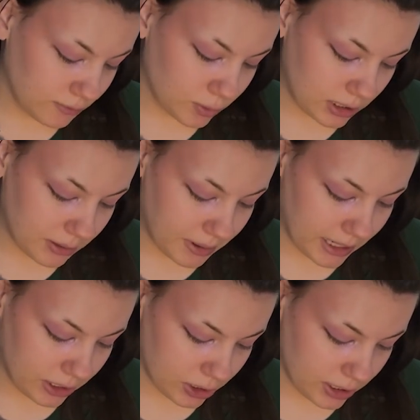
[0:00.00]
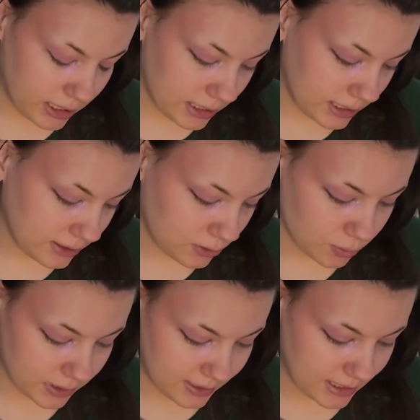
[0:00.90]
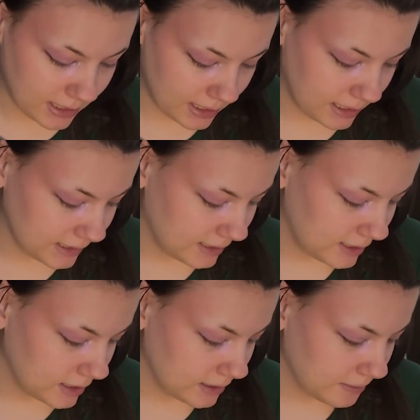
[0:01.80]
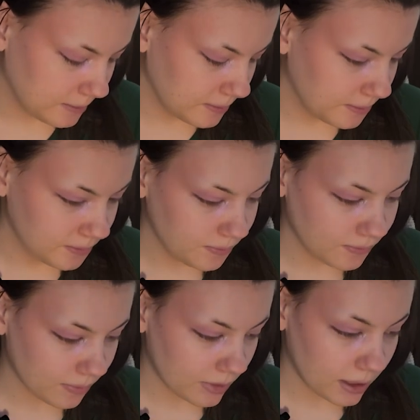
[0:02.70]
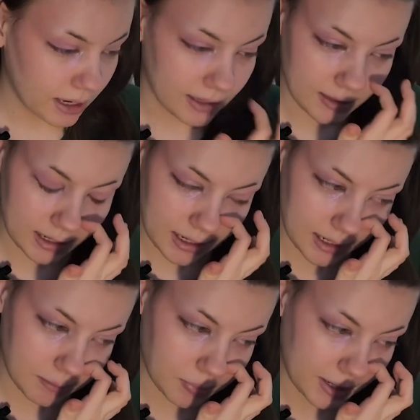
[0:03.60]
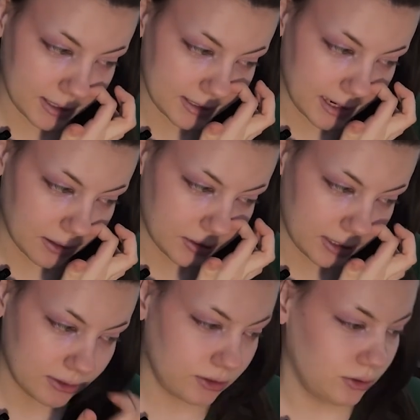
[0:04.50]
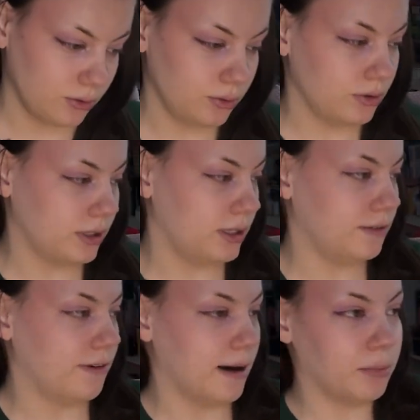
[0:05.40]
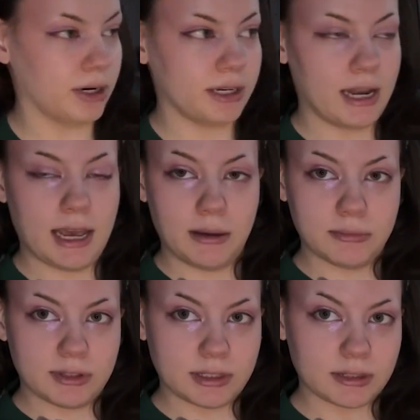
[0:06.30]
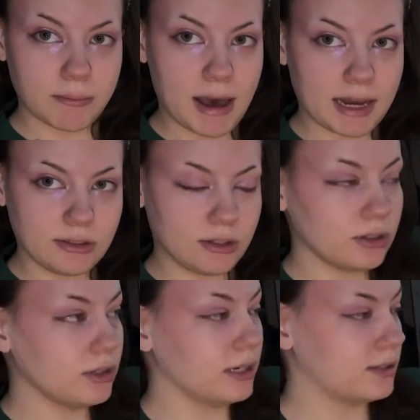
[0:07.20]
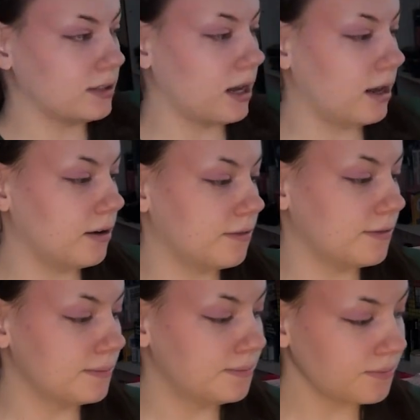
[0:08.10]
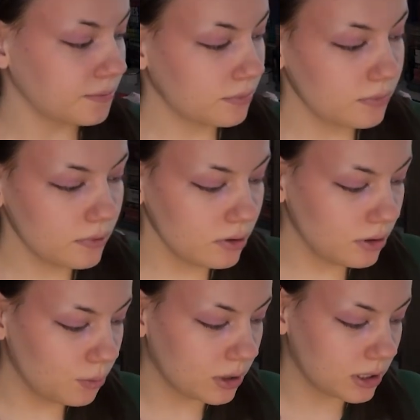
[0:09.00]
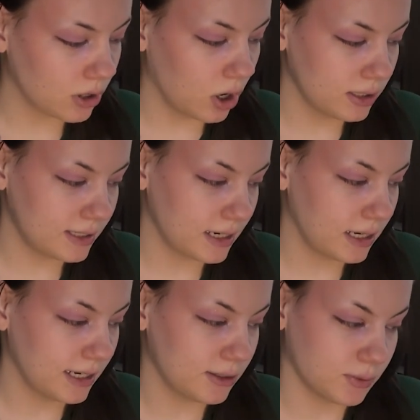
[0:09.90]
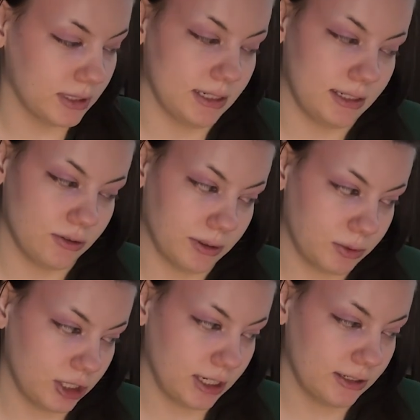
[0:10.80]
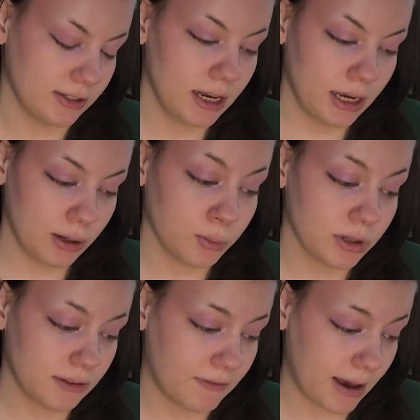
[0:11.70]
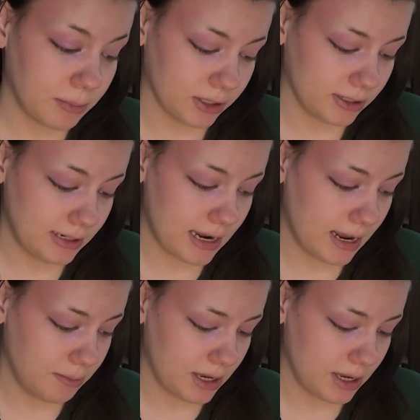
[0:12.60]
of what the binder is, what's in it, and then it breaks down into the fabric names. It's a master list of what the content is, what the description is, and what the fabric's name